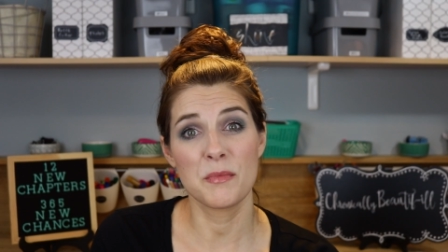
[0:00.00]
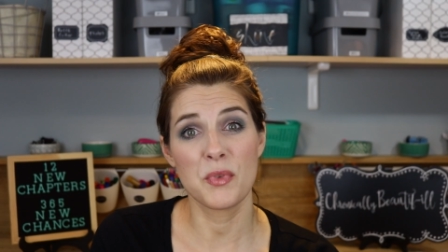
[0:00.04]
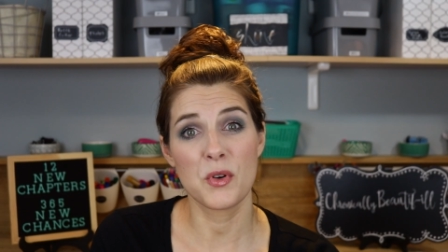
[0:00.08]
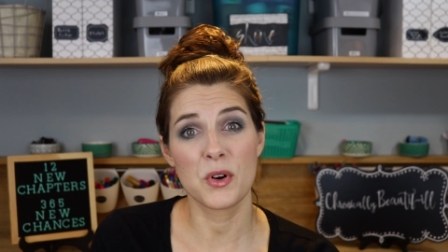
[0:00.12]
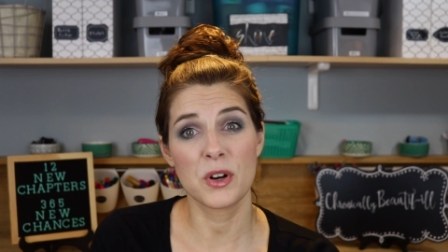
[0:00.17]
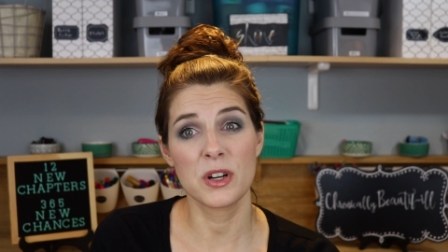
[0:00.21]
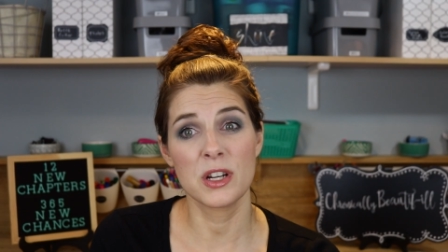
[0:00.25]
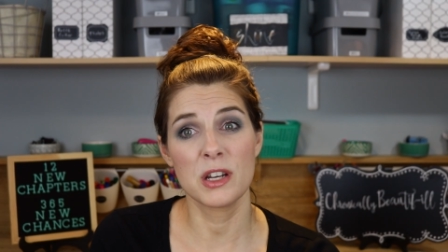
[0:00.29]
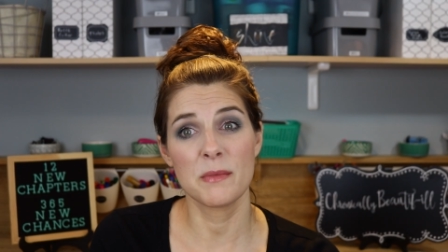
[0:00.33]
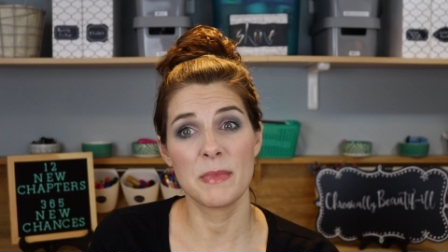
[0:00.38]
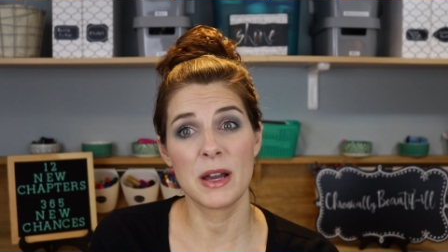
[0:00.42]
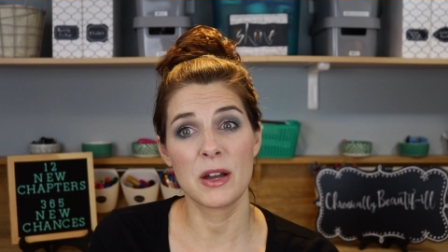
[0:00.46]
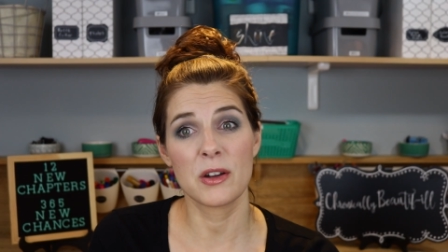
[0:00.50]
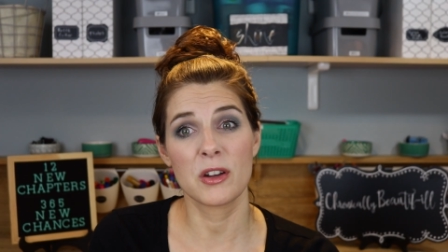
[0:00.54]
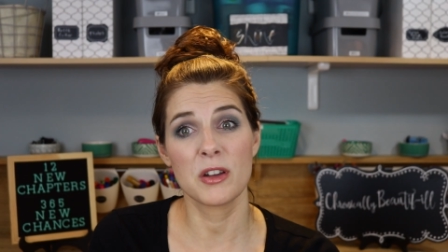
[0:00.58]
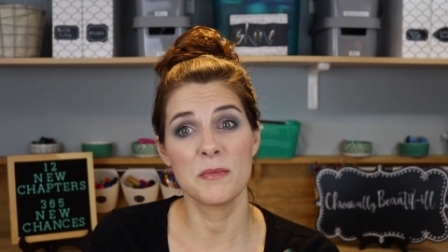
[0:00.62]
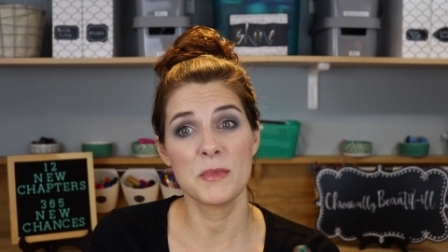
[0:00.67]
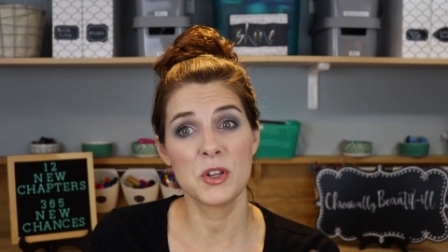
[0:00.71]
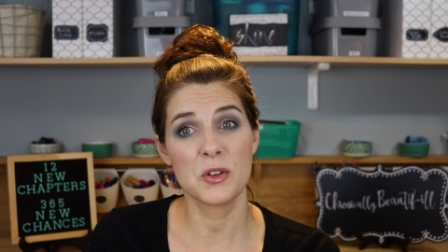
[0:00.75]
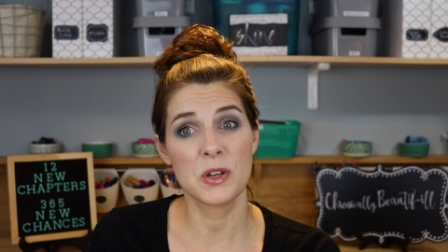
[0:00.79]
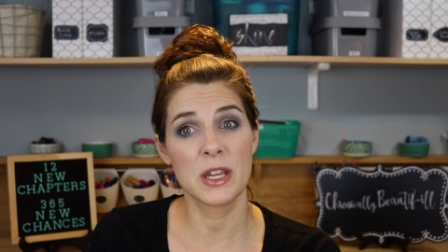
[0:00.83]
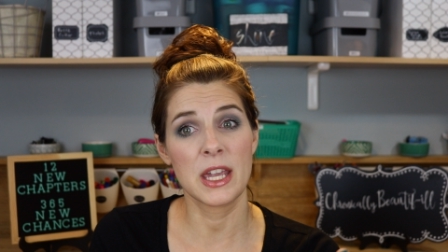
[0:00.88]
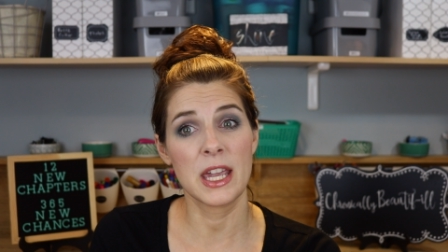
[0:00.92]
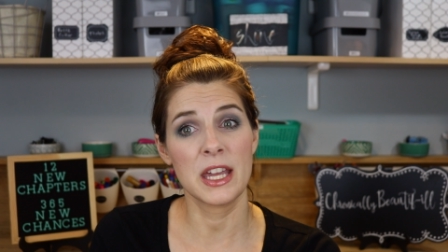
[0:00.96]
important about
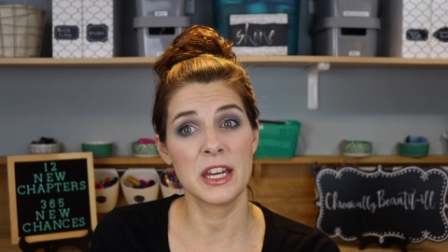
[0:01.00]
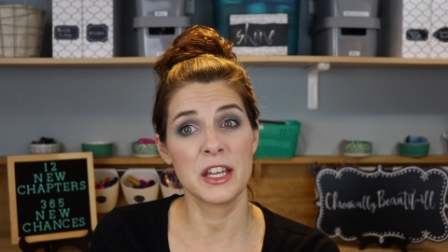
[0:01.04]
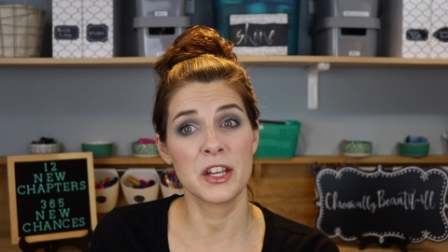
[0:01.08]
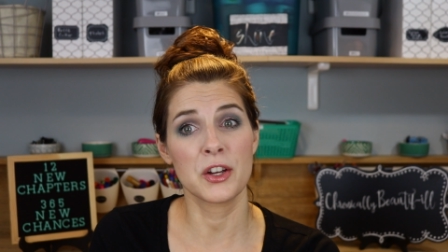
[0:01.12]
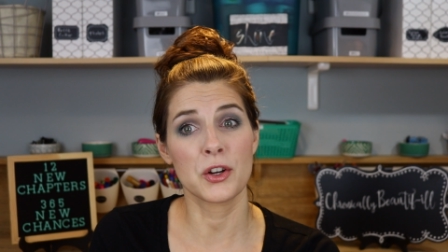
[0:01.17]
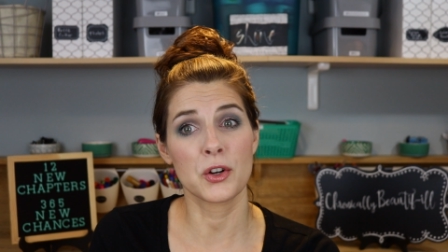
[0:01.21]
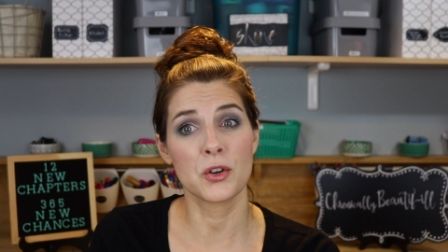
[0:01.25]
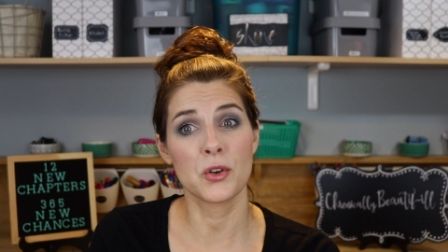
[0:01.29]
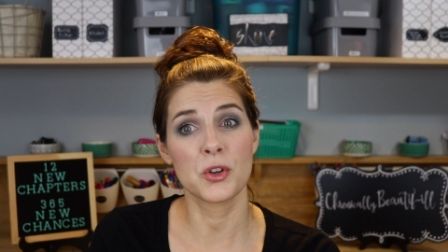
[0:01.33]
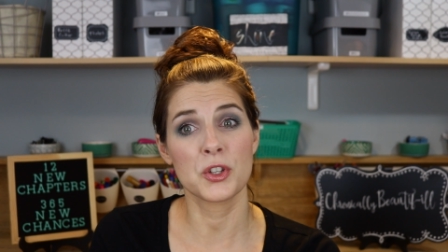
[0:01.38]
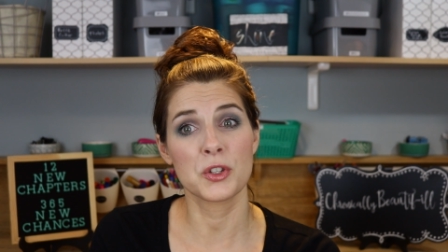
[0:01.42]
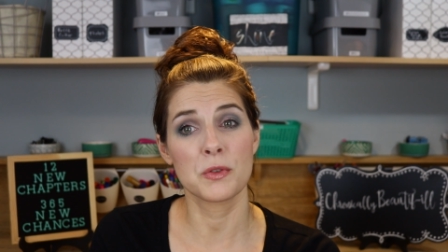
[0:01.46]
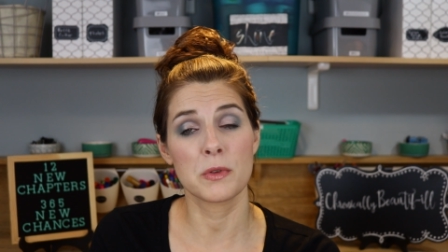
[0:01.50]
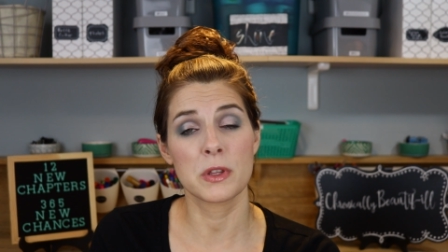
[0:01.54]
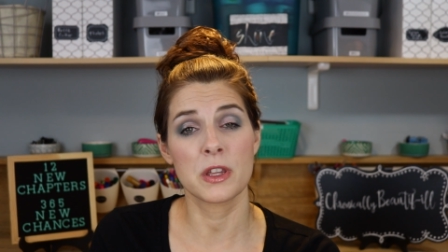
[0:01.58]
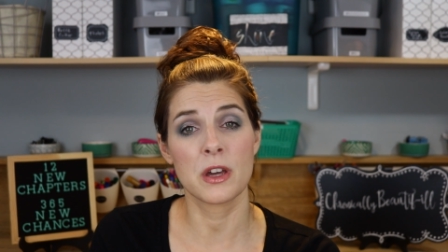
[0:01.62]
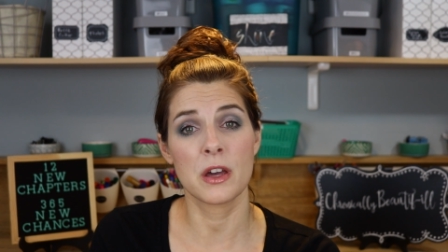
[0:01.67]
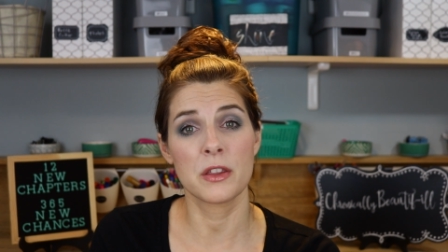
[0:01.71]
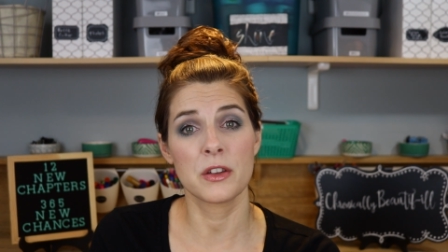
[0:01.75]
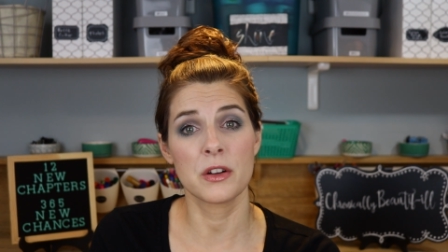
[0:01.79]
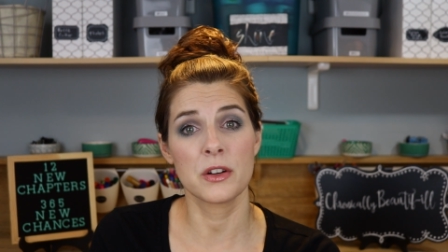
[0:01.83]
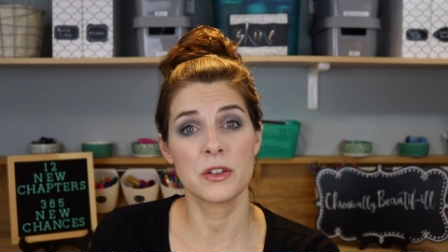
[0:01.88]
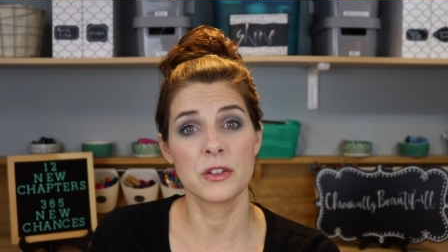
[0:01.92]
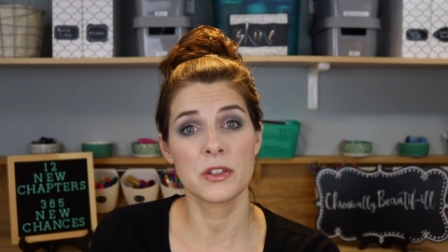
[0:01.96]
communicating your goals with
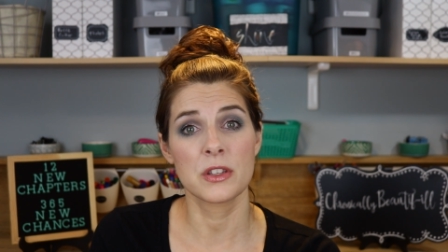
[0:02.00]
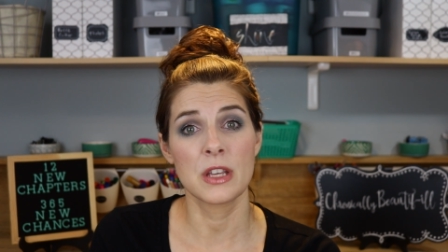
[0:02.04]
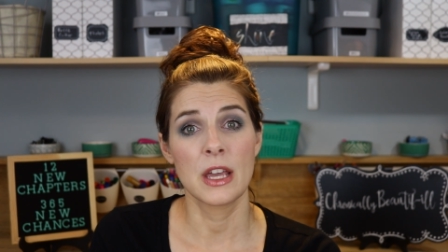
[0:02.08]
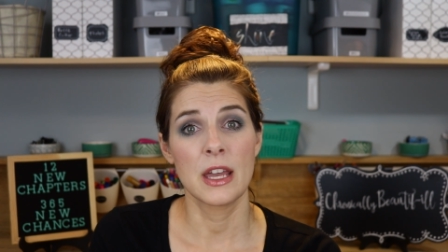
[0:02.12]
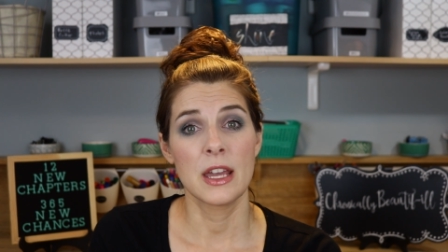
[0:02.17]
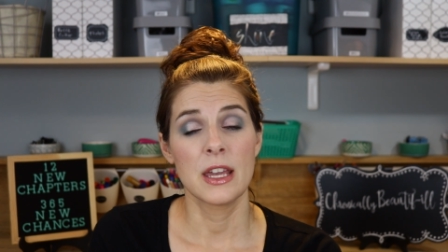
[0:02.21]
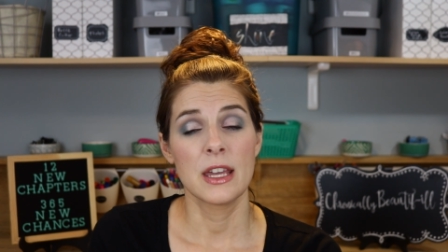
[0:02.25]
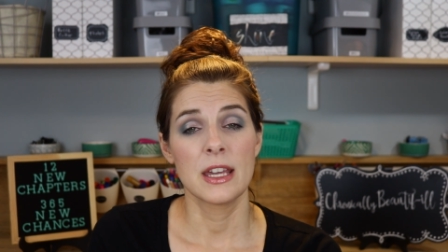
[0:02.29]
others